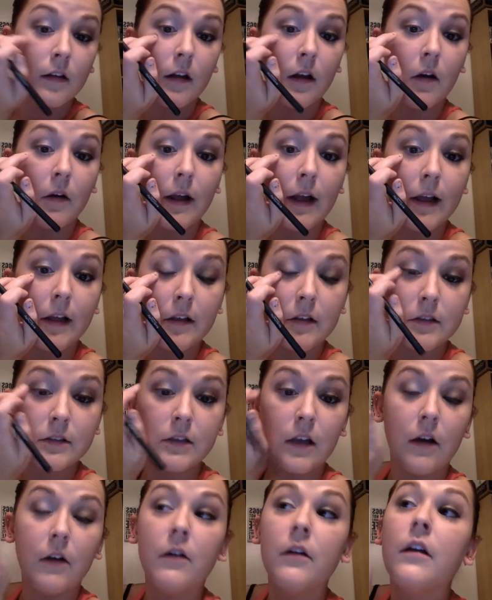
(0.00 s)
Okay,
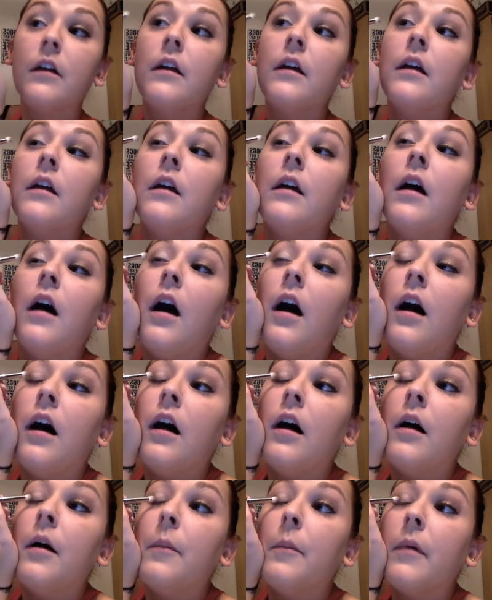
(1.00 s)
so
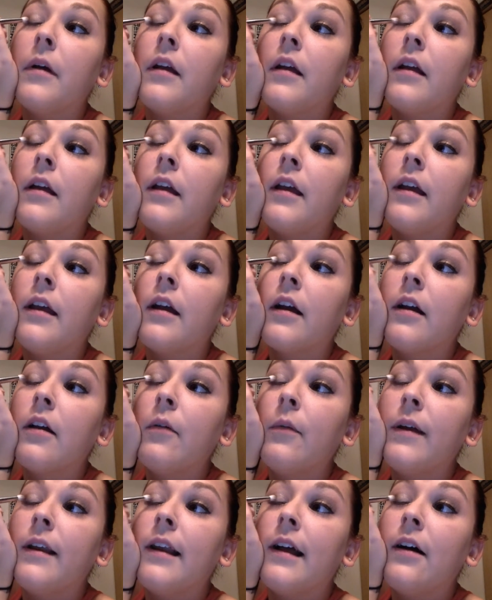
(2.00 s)
here
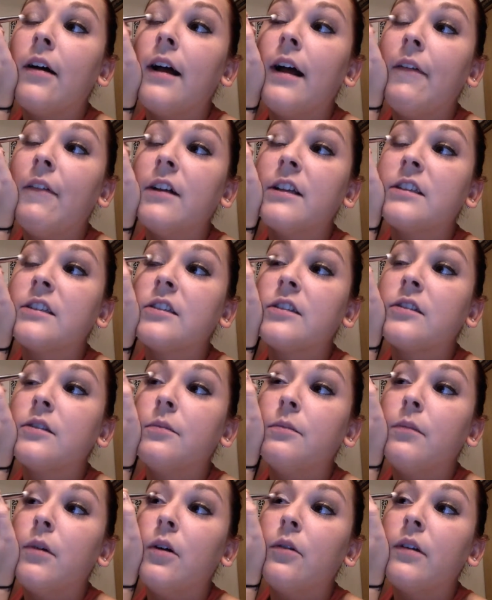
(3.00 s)
we now have a
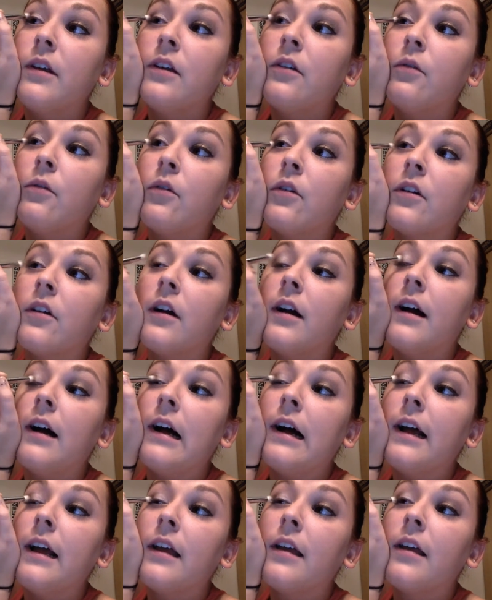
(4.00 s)
smoky corner
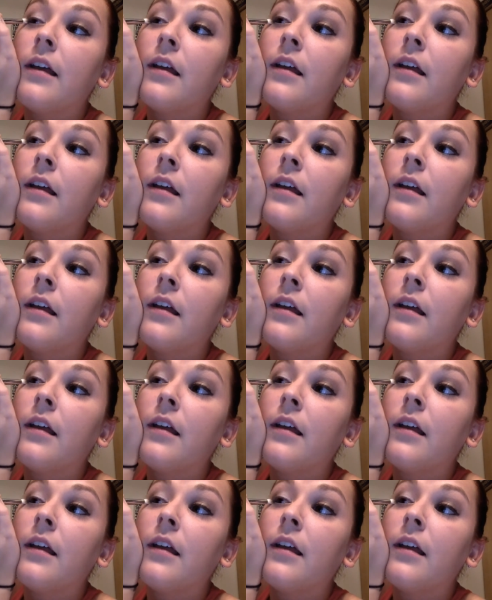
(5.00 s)
eye.